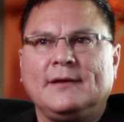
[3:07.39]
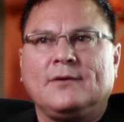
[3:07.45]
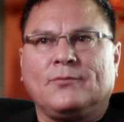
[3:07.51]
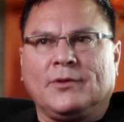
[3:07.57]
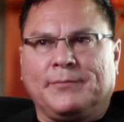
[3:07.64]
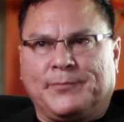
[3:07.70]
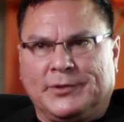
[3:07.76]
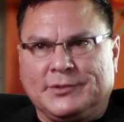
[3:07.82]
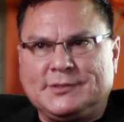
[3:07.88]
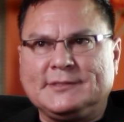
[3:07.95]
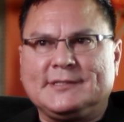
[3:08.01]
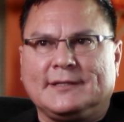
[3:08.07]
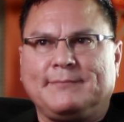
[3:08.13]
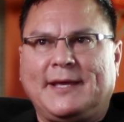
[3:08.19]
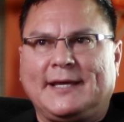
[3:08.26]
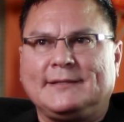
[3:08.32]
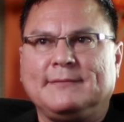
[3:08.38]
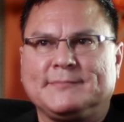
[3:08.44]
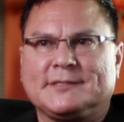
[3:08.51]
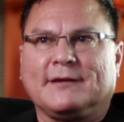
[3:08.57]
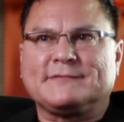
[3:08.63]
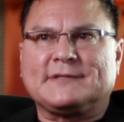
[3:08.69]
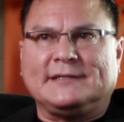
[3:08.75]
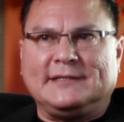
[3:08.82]
Well, a person's going to make
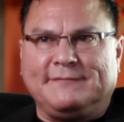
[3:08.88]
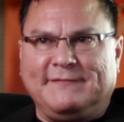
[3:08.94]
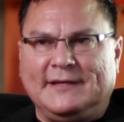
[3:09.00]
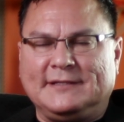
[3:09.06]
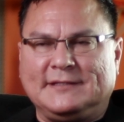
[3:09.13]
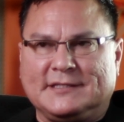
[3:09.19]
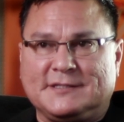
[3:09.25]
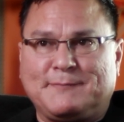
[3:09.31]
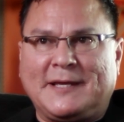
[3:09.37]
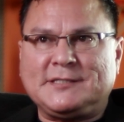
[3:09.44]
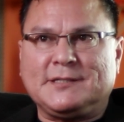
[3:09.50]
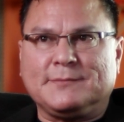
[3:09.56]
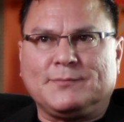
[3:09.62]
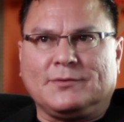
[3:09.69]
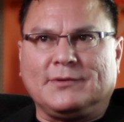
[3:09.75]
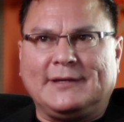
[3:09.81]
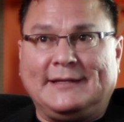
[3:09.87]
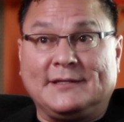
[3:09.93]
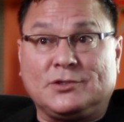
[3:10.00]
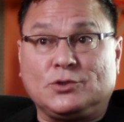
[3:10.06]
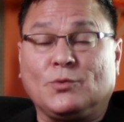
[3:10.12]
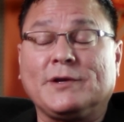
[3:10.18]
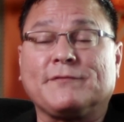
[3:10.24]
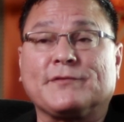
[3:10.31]
themselves indispensable in
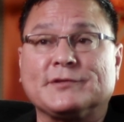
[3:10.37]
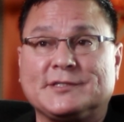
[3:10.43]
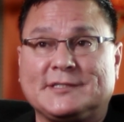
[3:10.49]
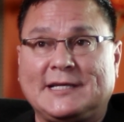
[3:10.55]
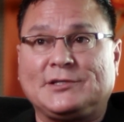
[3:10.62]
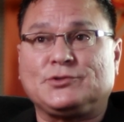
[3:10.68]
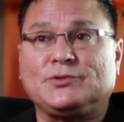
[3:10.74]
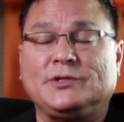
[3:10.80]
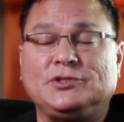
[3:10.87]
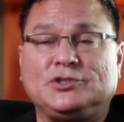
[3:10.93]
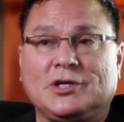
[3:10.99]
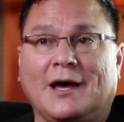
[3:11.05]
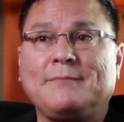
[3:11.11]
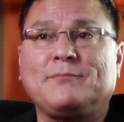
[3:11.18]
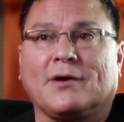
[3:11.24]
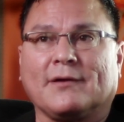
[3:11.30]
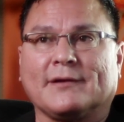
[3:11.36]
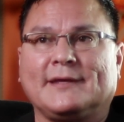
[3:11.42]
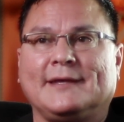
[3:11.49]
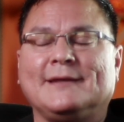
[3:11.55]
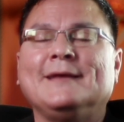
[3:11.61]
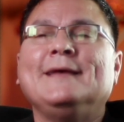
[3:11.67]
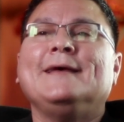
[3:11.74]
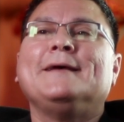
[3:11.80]
the 21st century job
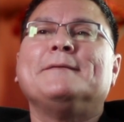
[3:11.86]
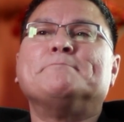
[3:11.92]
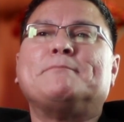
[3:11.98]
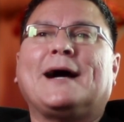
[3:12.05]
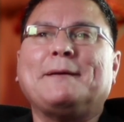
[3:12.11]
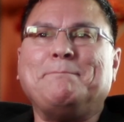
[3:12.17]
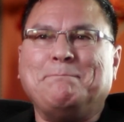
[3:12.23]
market by